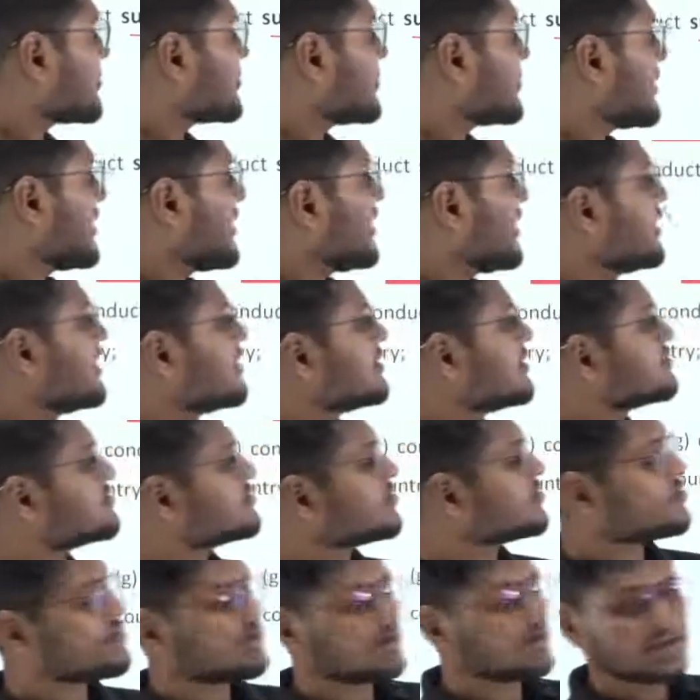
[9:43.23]
way?
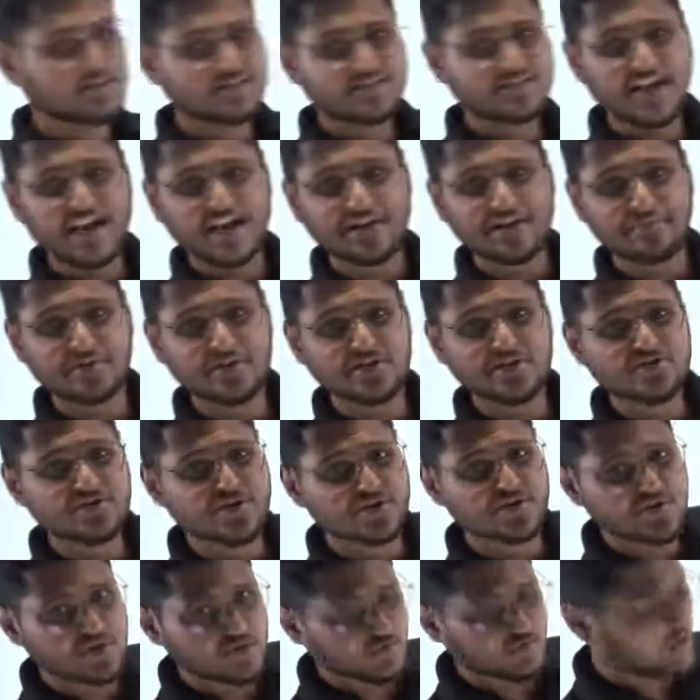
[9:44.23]
So is the administration